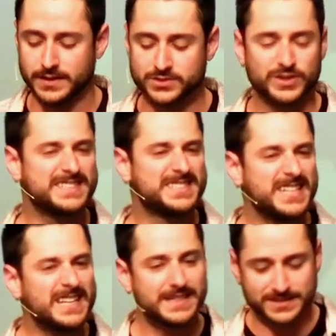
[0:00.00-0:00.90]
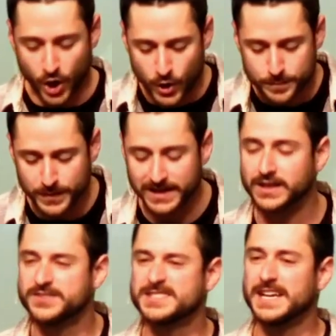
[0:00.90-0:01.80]
So they see this opening
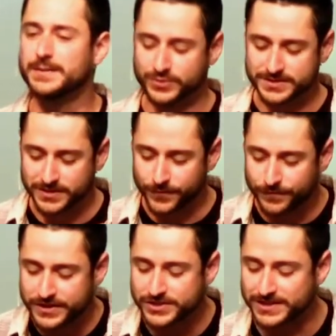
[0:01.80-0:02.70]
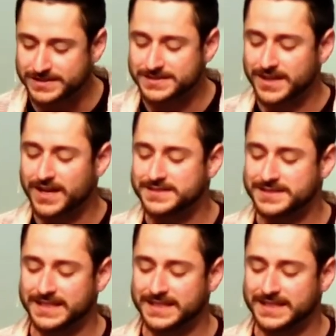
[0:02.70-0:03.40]
of Samuel's deficient sons,